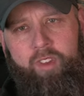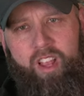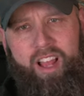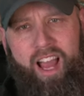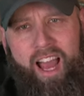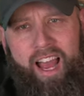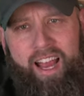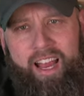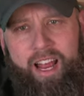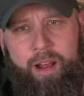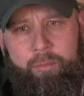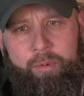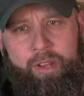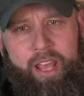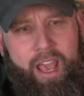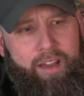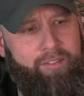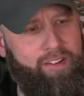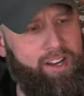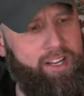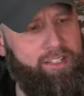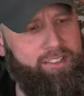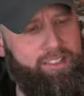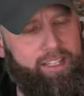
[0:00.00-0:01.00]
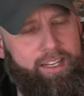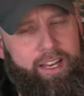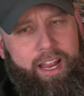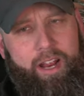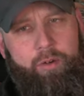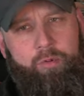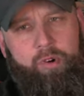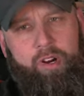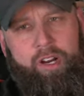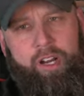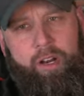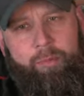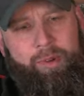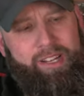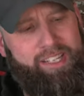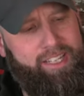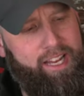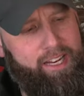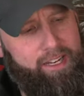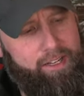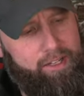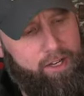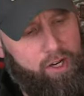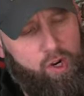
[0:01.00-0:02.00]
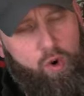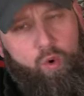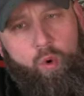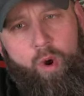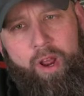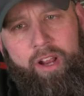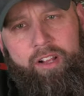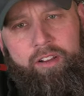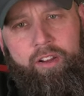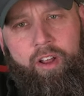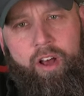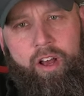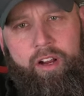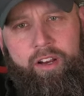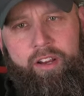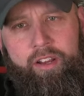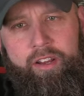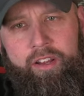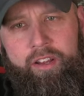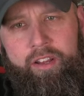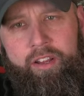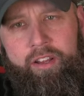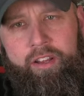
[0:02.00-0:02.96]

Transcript: Hi, I'm Kevin, and today we're going to be taking a quick look,